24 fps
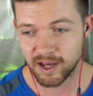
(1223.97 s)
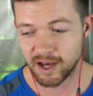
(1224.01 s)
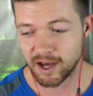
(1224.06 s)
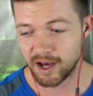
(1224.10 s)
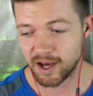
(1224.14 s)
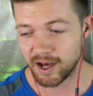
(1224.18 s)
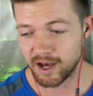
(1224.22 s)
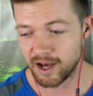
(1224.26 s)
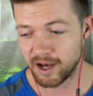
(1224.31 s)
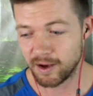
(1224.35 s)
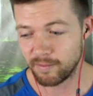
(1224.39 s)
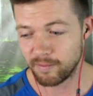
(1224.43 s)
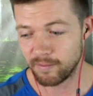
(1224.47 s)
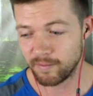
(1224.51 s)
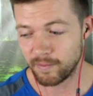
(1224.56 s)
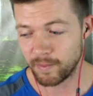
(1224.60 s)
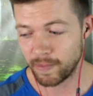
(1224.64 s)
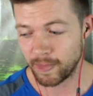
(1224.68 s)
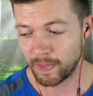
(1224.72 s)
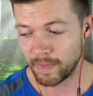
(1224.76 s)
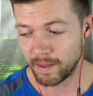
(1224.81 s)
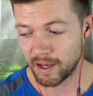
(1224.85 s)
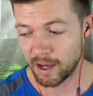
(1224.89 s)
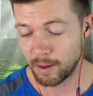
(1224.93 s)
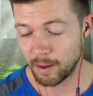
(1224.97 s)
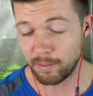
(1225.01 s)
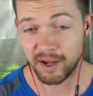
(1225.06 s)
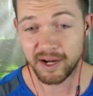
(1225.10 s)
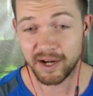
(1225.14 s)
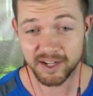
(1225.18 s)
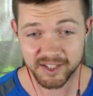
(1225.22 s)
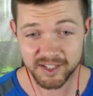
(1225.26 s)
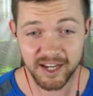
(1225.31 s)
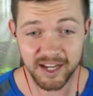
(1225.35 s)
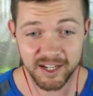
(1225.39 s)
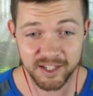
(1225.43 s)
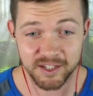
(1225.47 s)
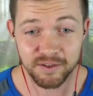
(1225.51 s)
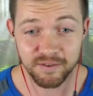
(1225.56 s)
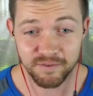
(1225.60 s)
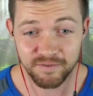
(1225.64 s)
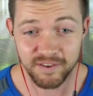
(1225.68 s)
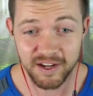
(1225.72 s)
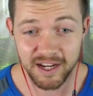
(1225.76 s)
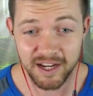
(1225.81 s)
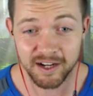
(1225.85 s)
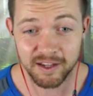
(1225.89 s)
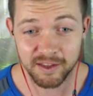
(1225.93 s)
a better sense of
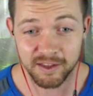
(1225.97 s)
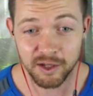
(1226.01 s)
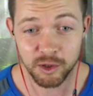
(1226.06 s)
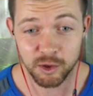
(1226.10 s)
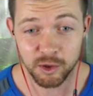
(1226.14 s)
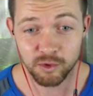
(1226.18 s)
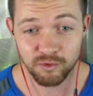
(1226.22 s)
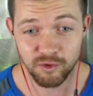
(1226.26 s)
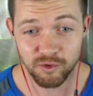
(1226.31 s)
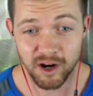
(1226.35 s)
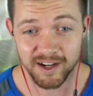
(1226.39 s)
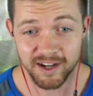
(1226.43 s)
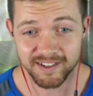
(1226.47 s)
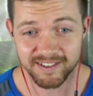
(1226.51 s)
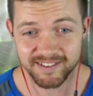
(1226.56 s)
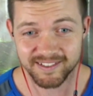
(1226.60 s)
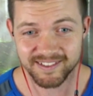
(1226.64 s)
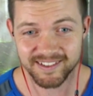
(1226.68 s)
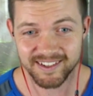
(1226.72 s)
feeling that you're right,